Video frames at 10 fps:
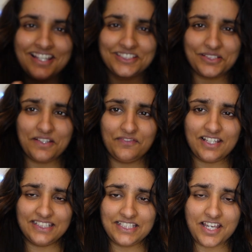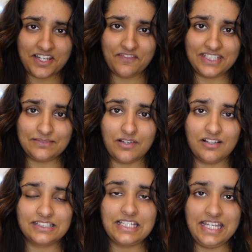So I first heard of this
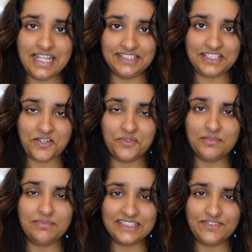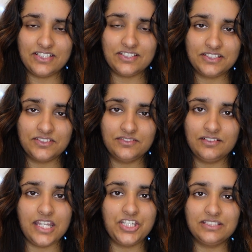mask years ago on a BuzzFeed article.
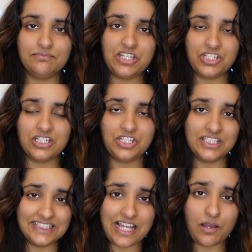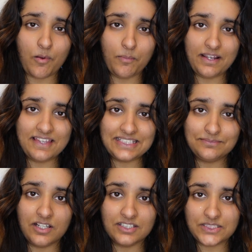It just mentioned just how popular this
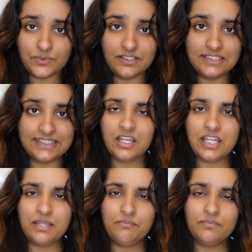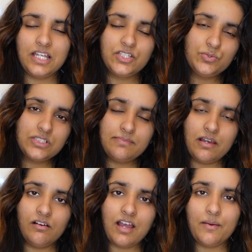mask was. It talked about
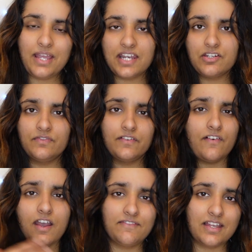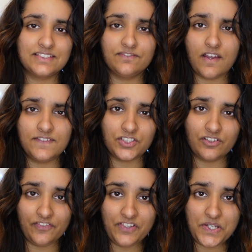how it had over 5,000 5-star
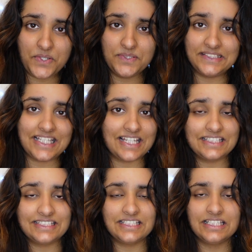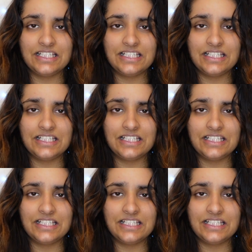reviews, and